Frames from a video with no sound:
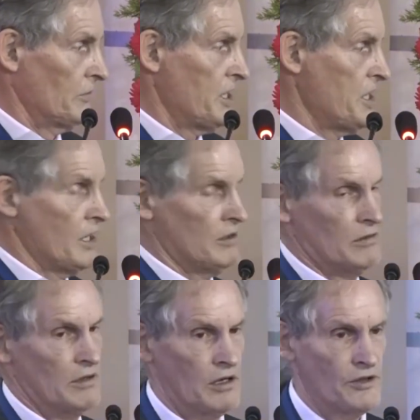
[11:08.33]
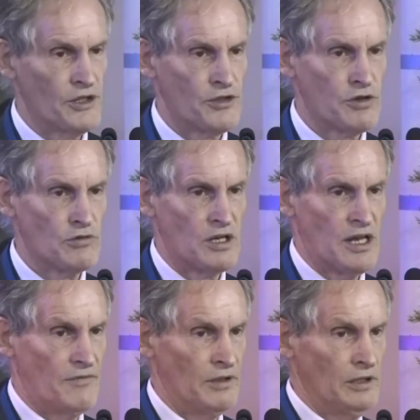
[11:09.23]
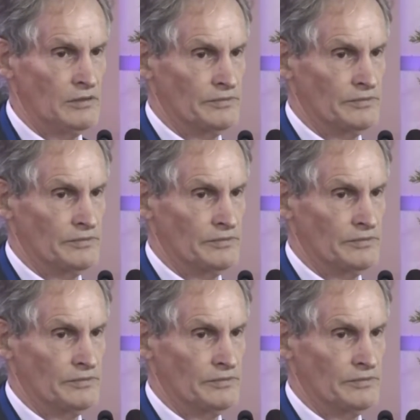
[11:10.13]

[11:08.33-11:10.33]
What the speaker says: here, on the throat level,